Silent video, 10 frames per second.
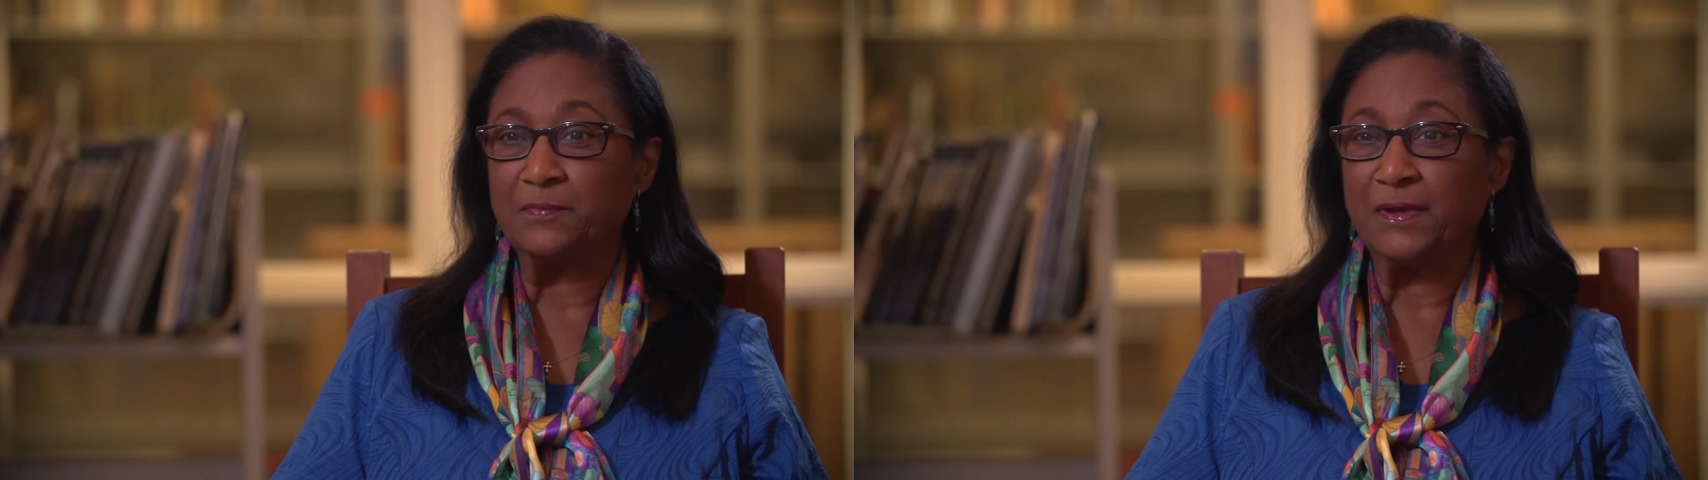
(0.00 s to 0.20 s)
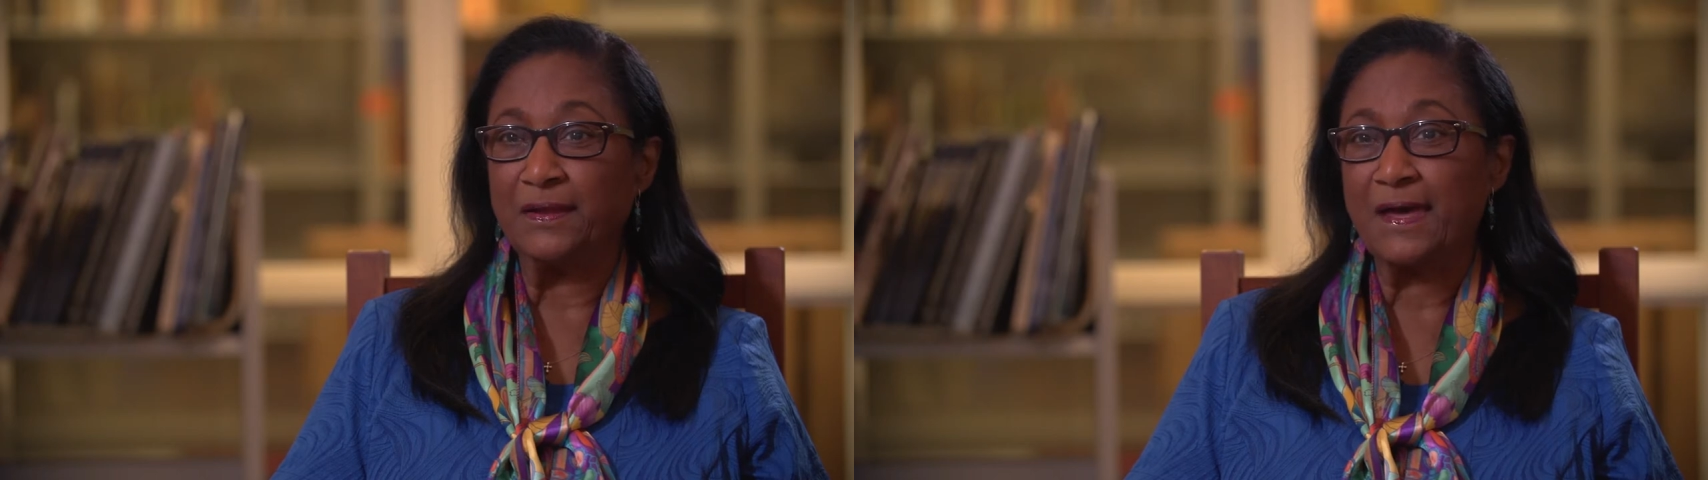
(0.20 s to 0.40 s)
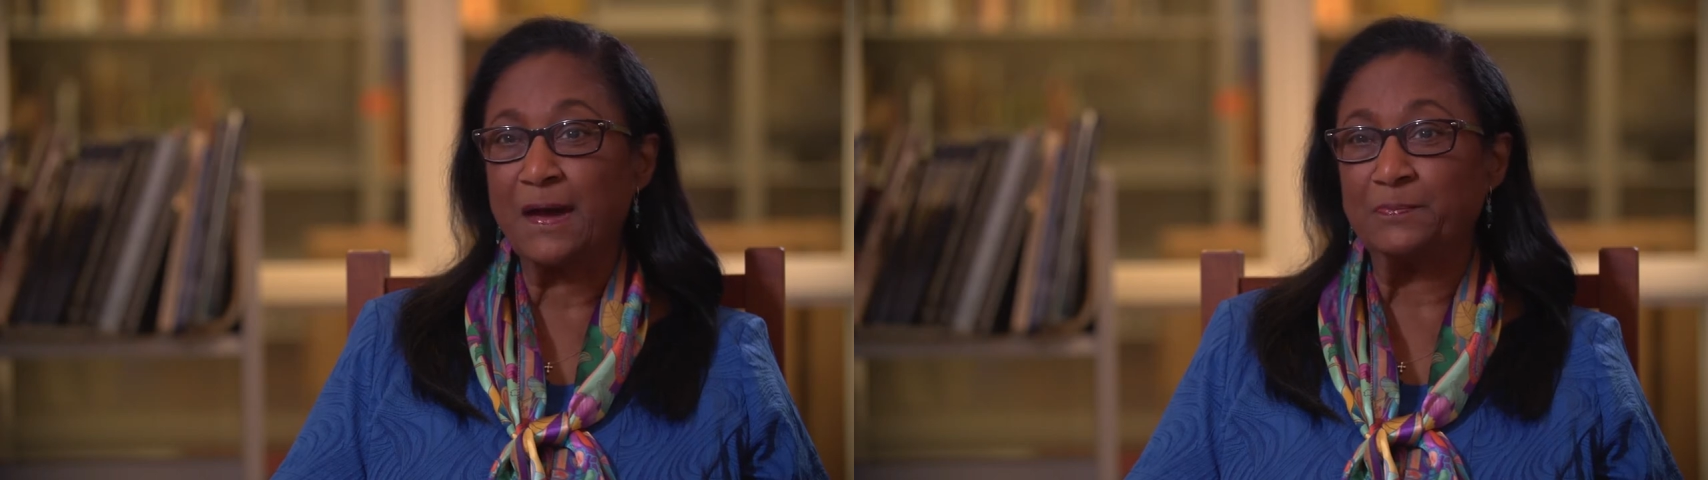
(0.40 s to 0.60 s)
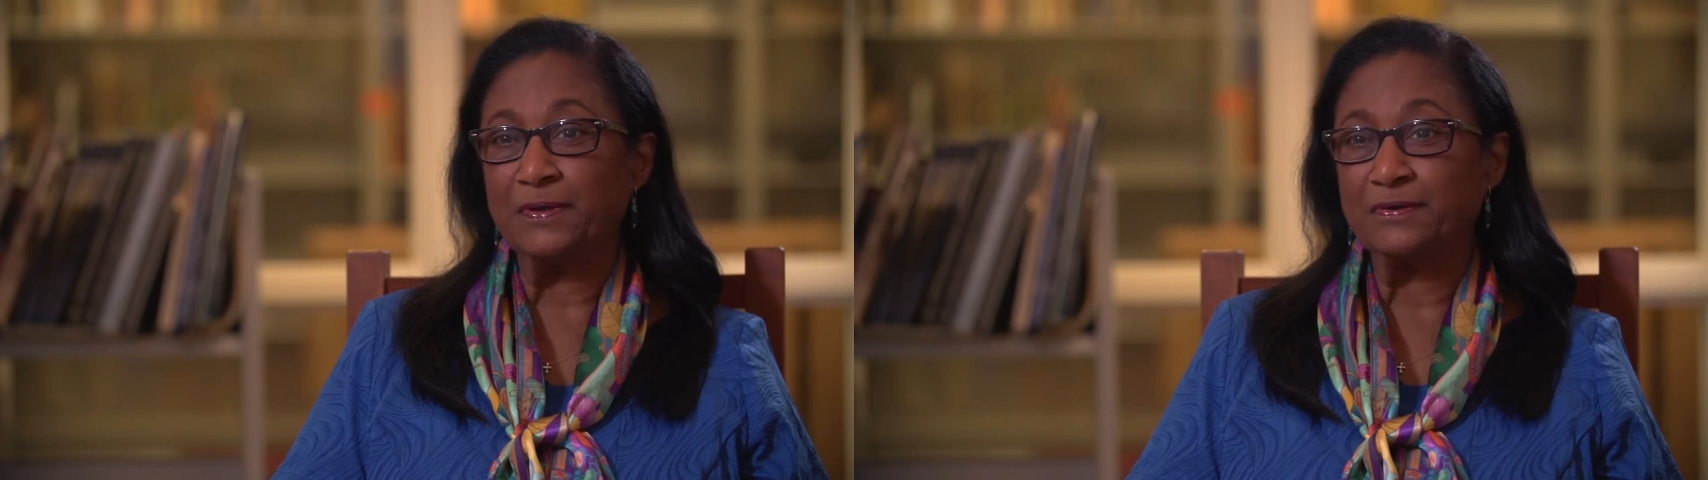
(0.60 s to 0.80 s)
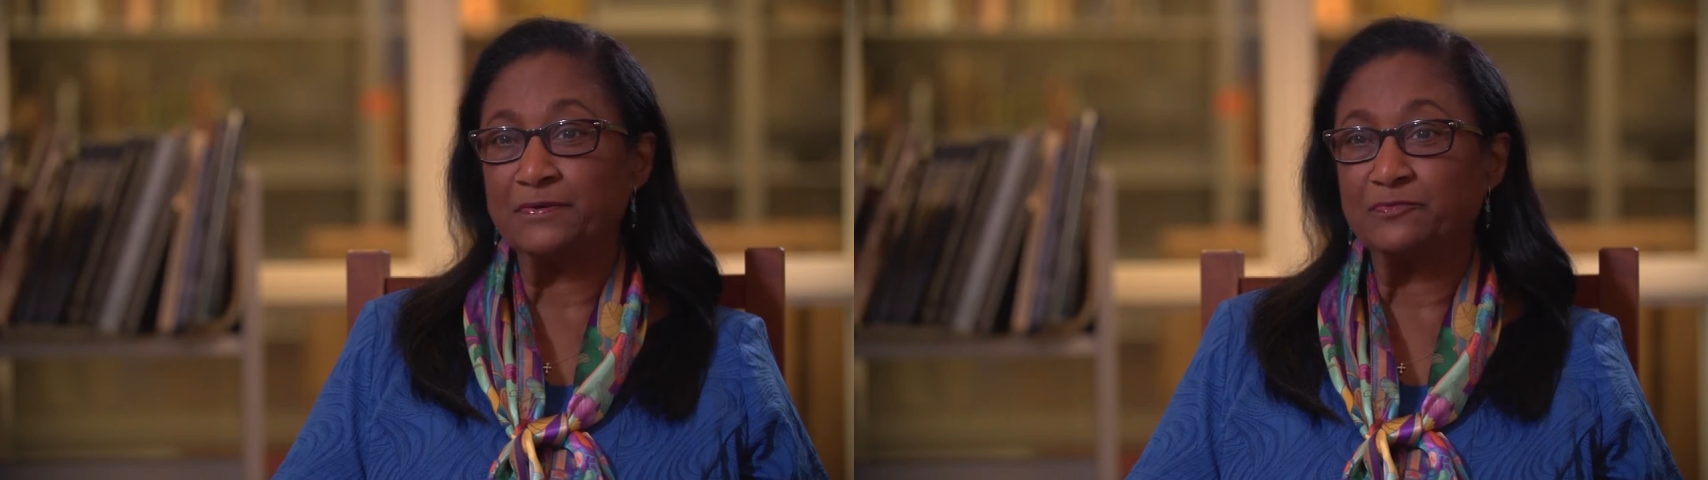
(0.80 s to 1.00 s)
to be an
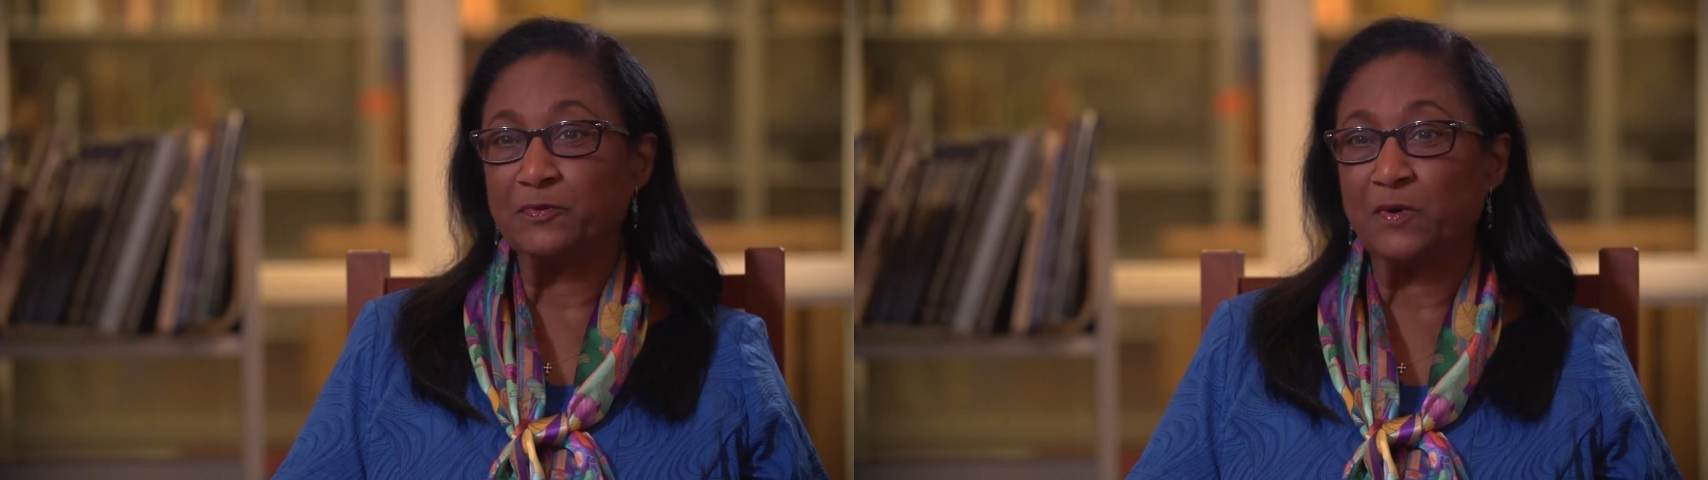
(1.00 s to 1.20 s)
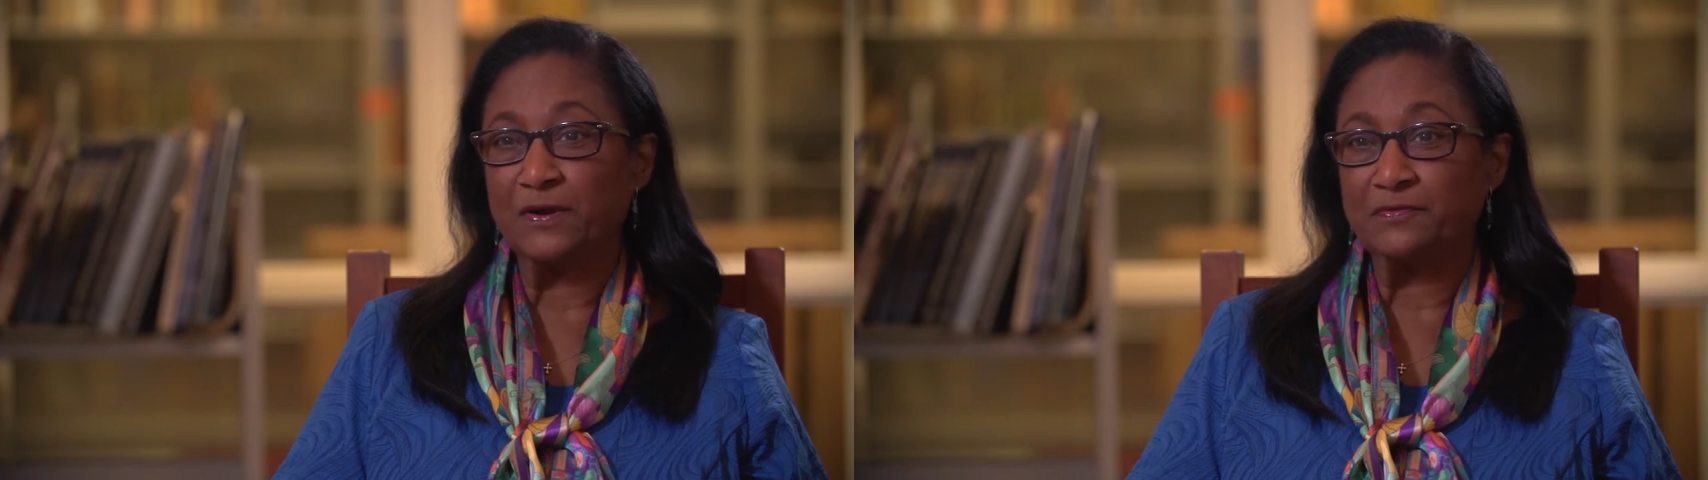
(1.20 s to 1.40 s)
applicant for one